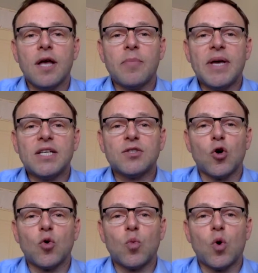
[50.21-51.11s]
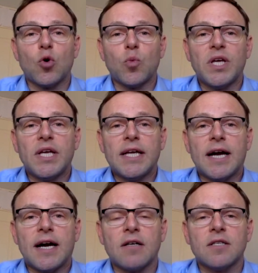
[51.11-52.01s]
based on what we
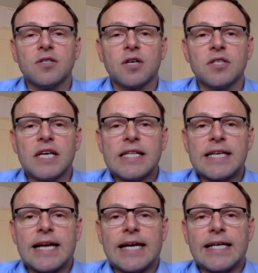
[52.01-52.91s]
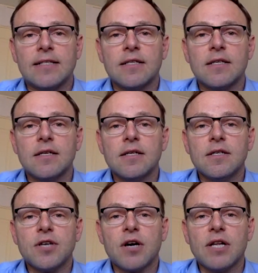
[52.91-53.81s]
are discussing tonight.
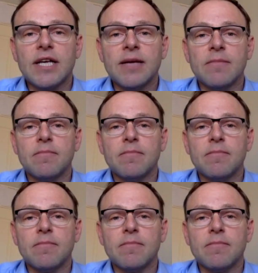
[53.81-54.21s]
Charlie?